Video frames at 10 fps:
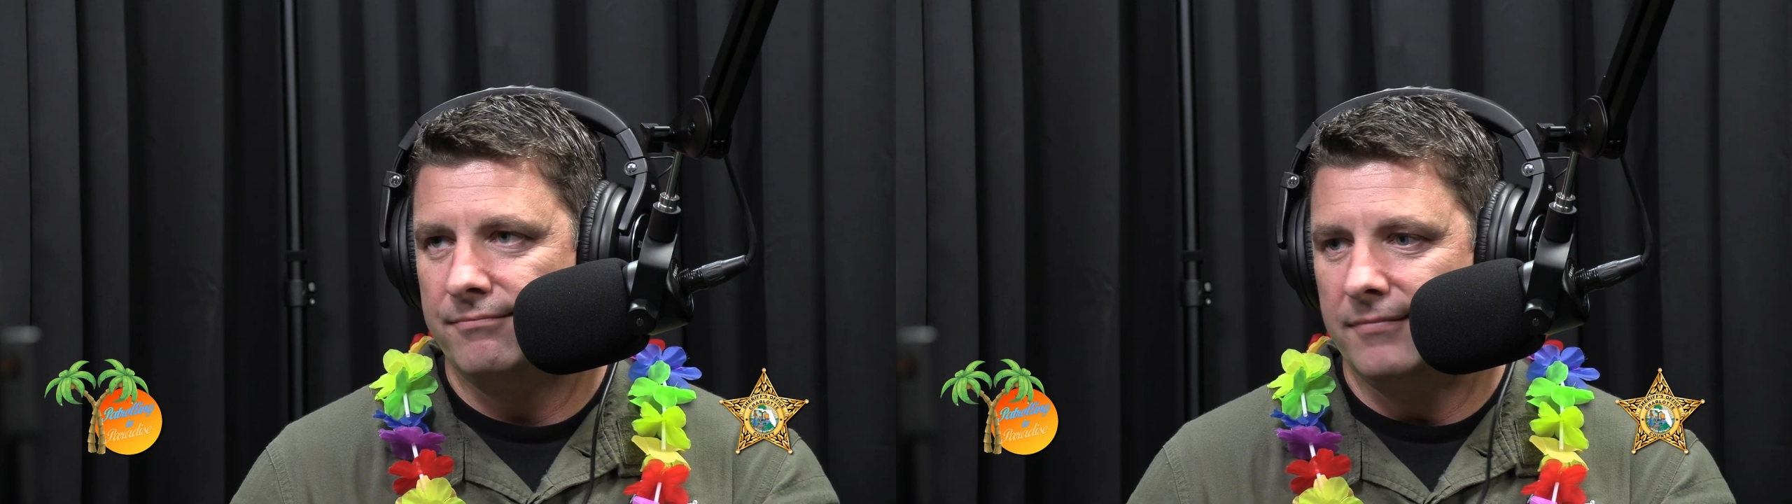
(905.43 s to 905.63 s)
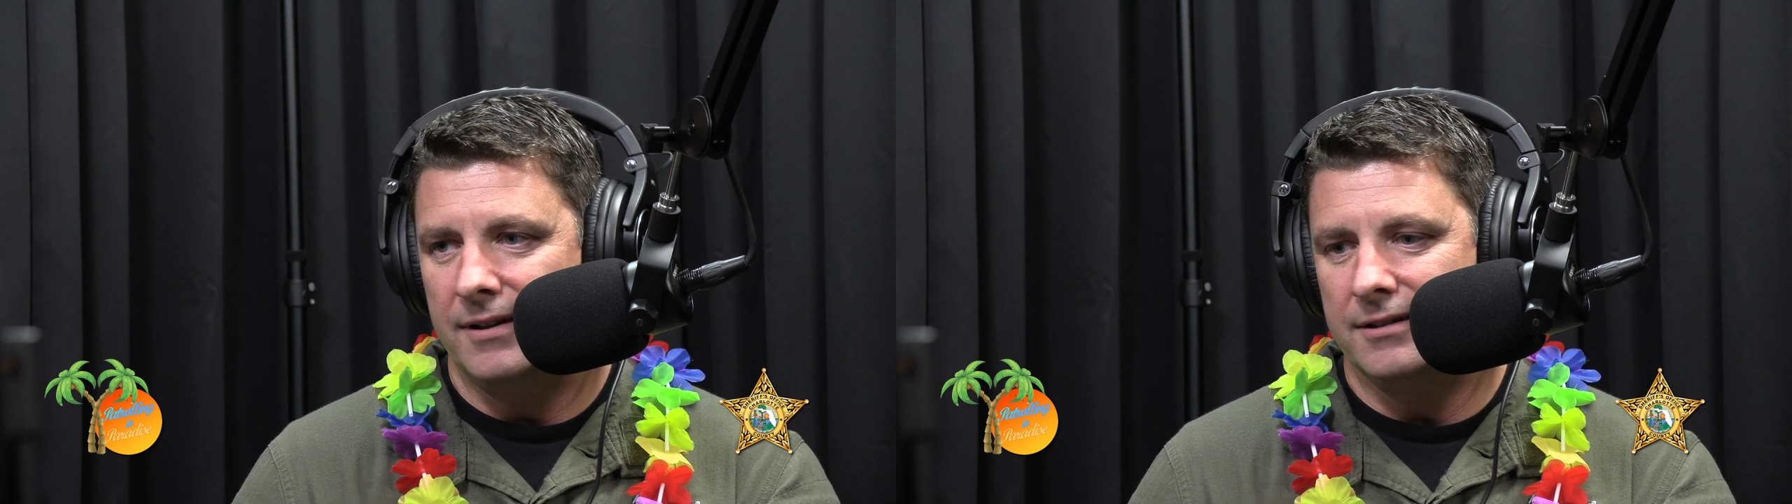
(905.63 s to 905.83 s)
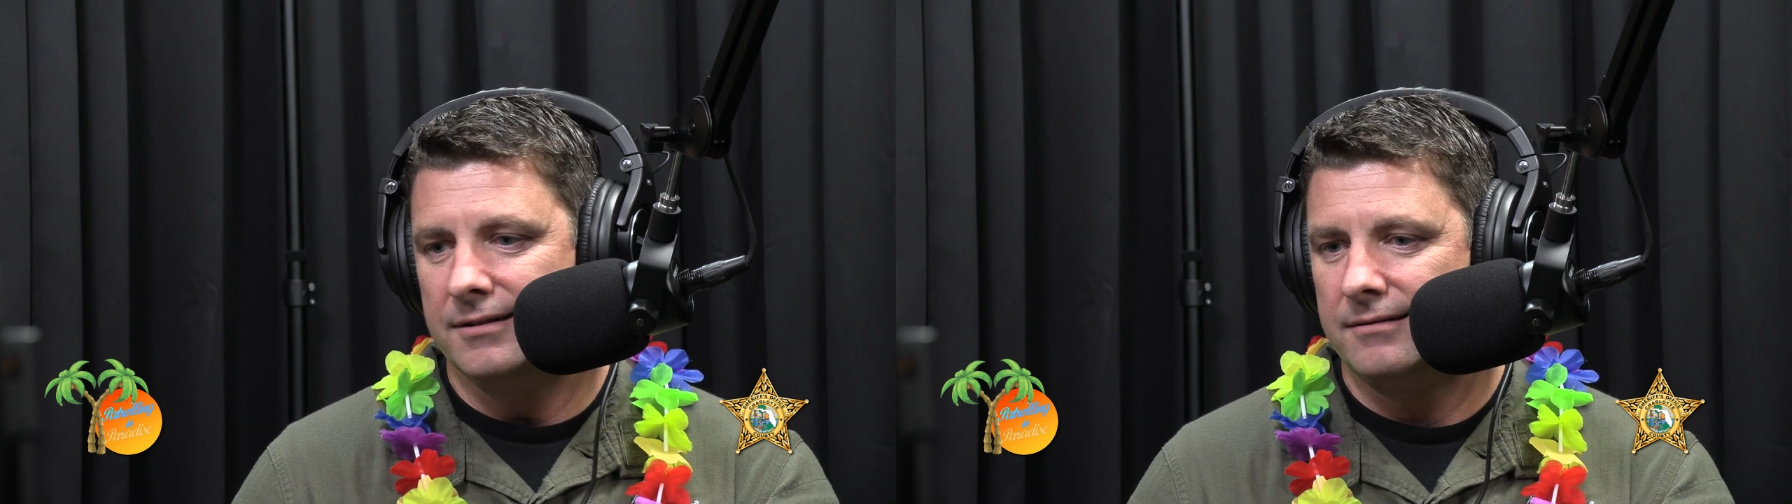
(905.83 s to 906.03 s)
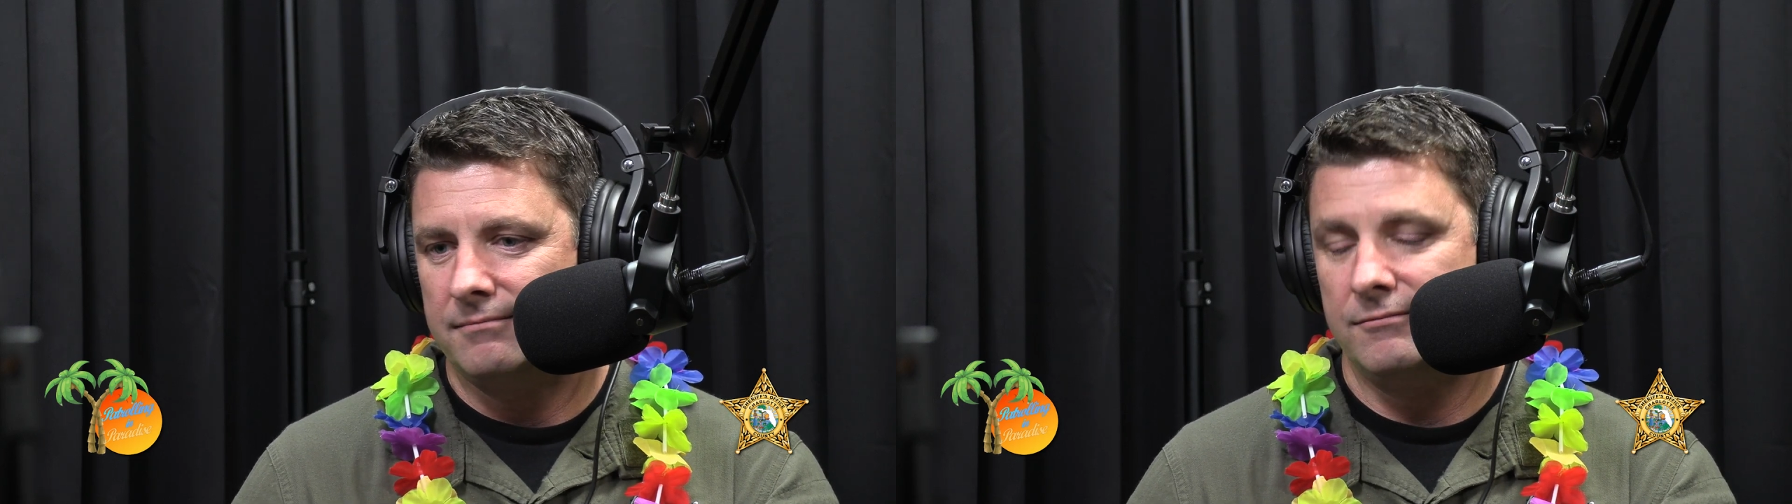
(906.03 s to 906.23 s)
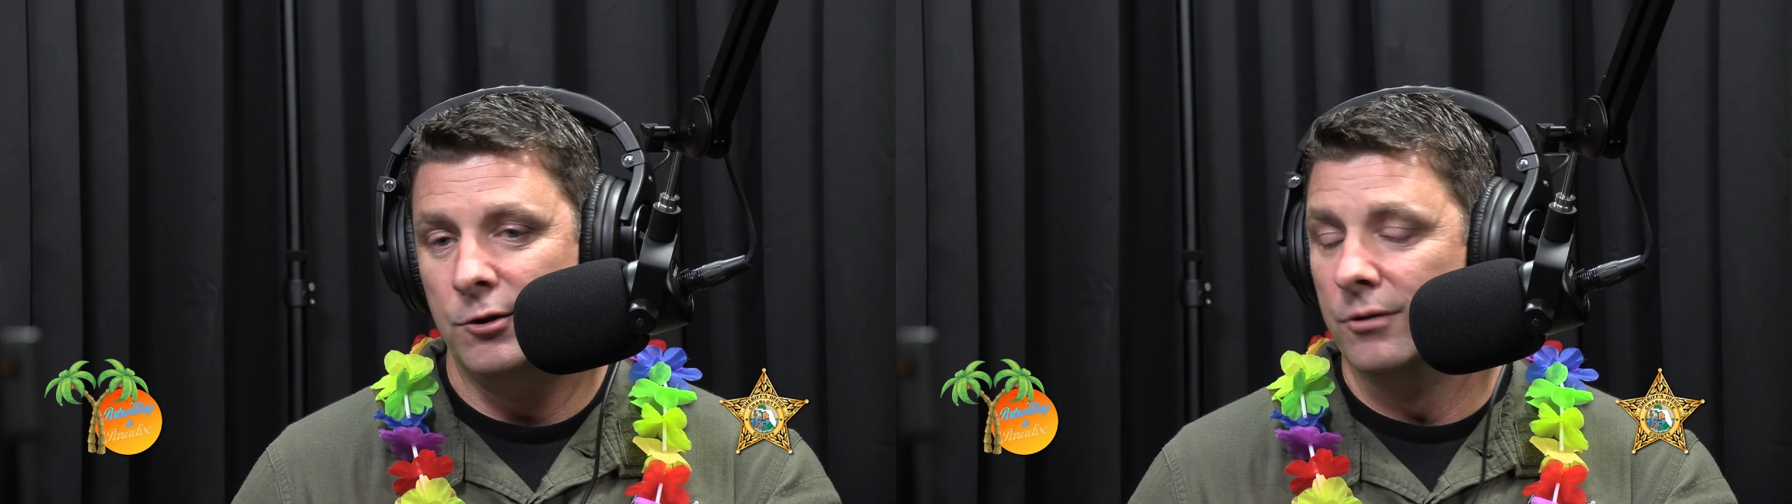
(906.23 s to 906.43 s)
is
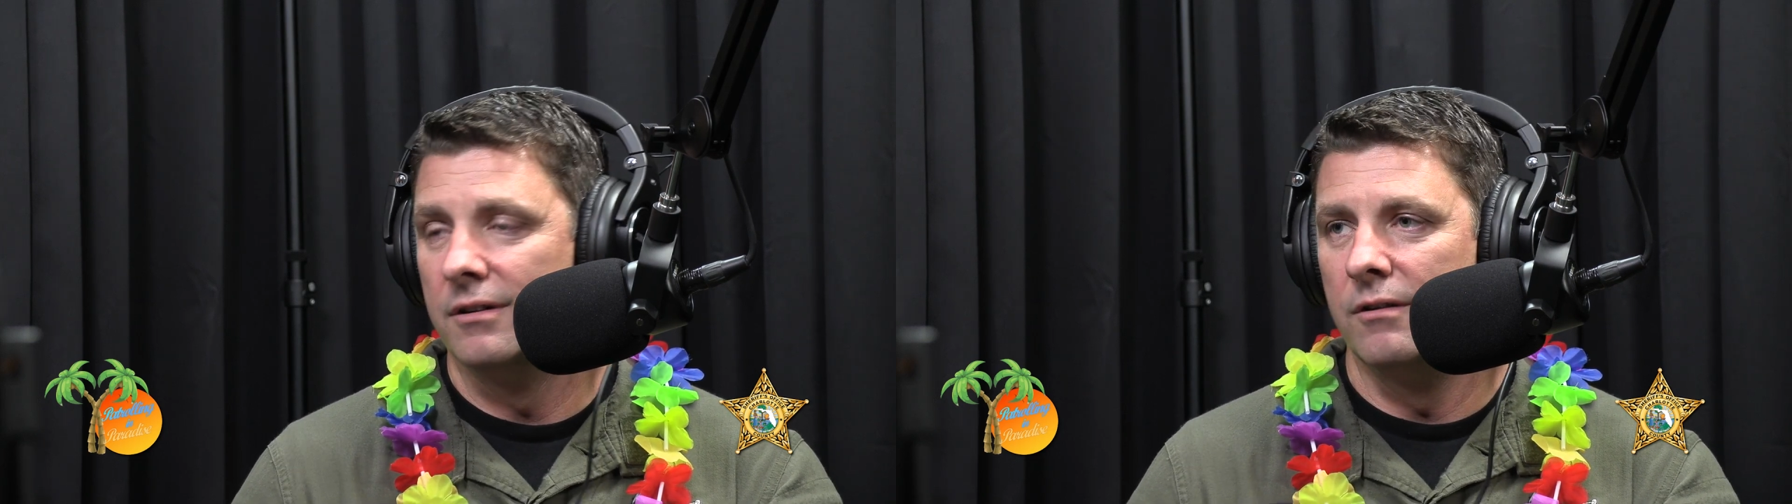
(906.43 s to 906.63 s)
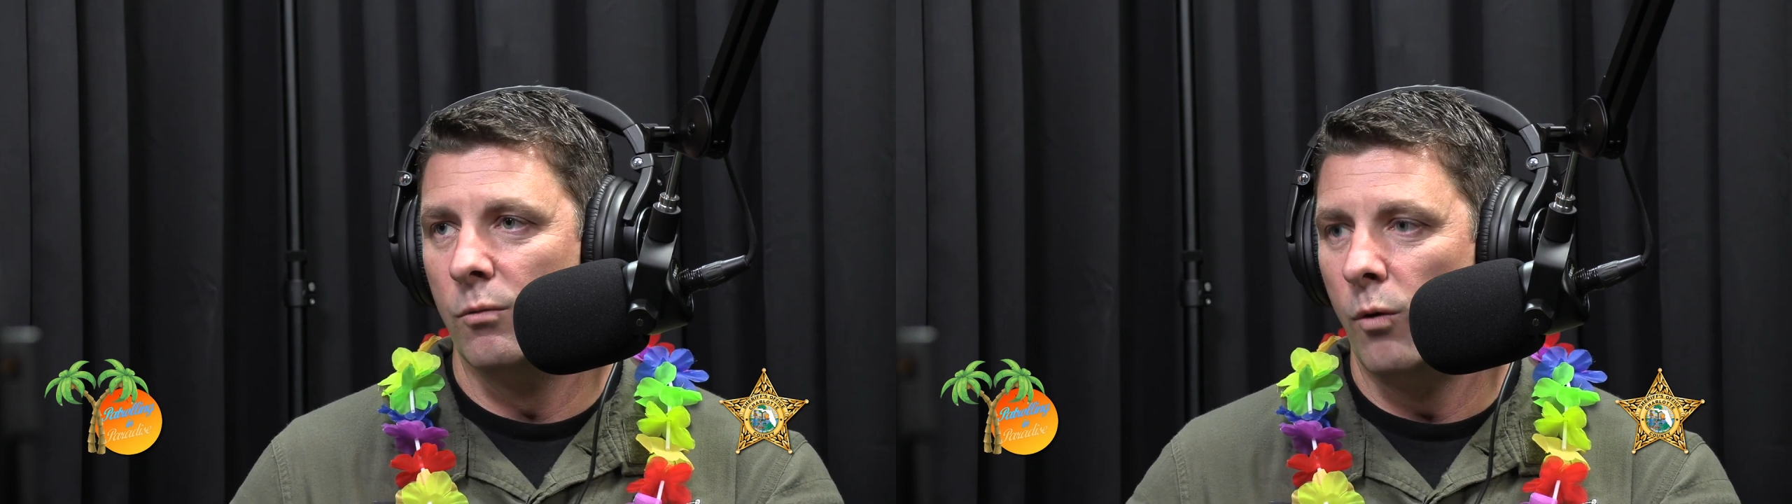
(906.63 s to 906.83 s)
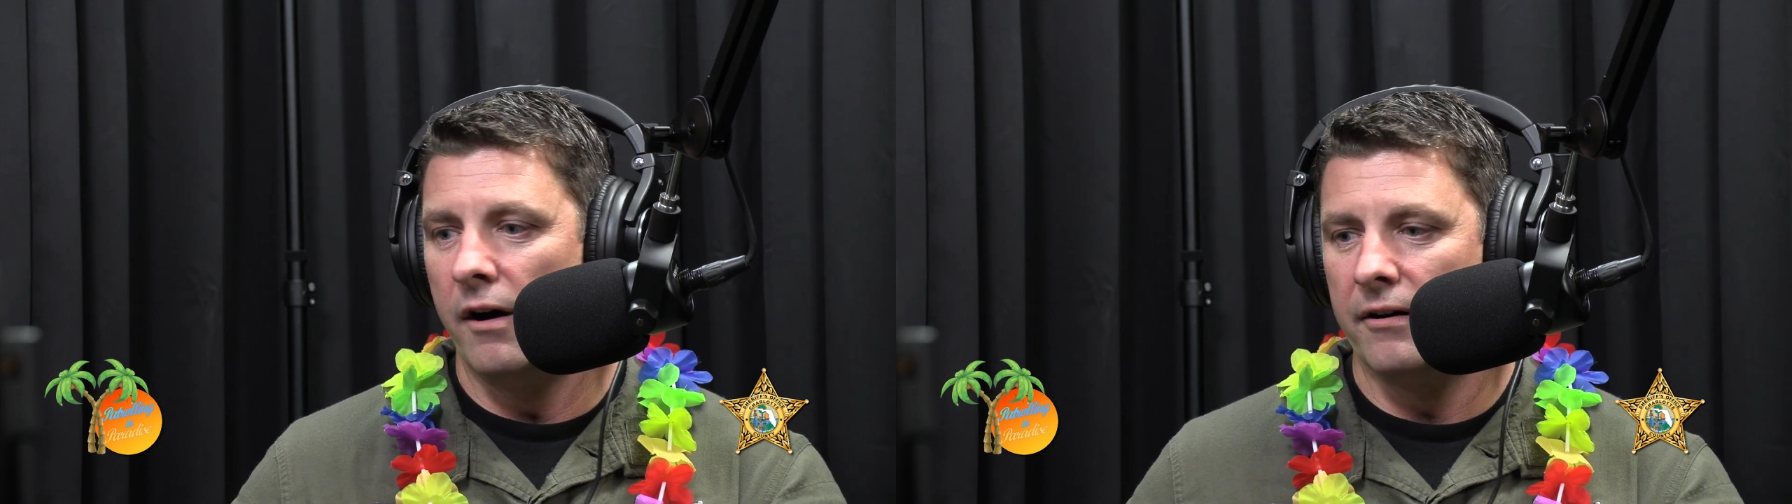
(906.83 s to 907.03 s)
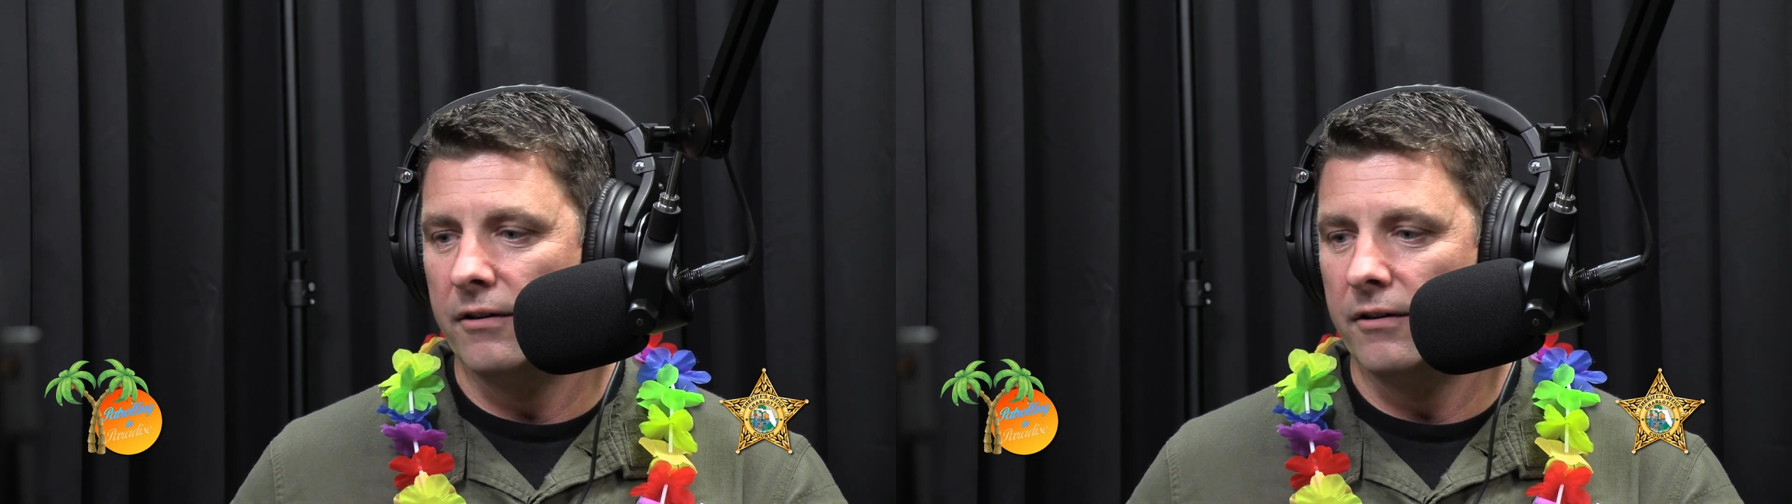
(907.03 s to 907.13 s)
due to the water